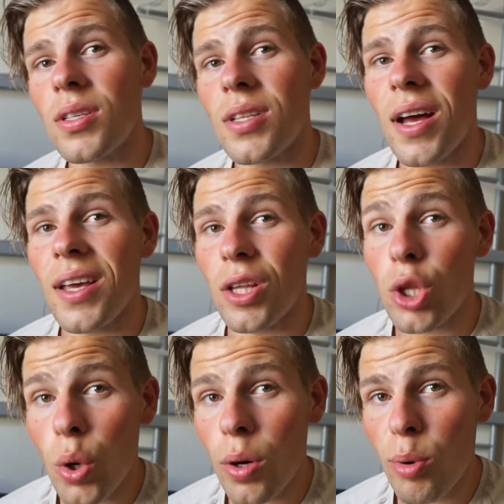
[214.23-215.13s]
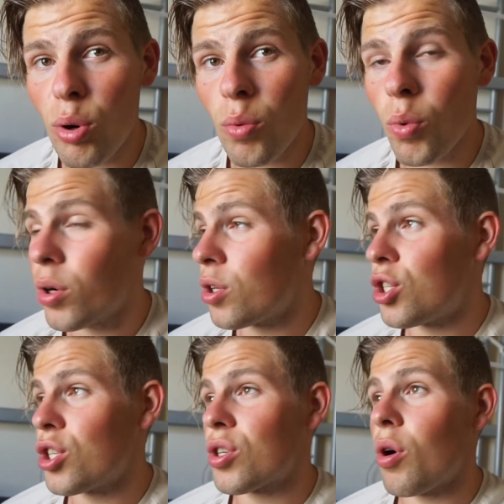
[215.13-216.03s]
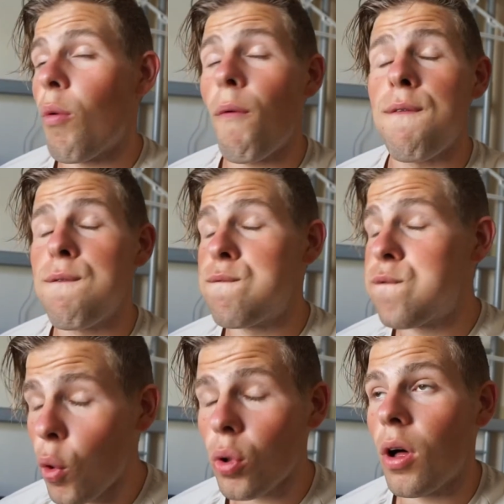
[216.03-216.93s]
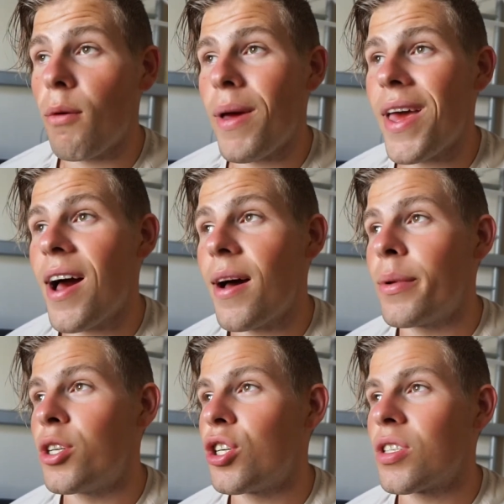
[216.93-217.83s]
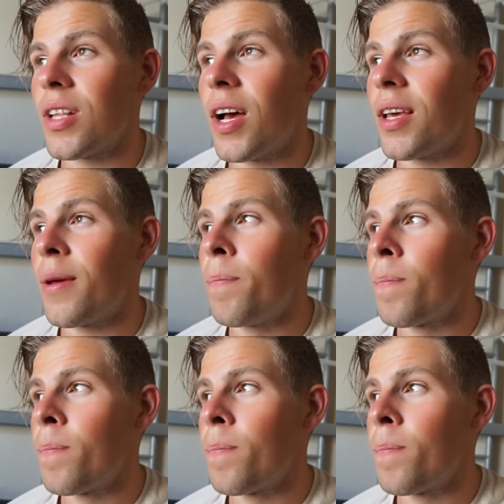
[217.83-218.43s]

is like a dirty bulk where you just go full on mayhem and just like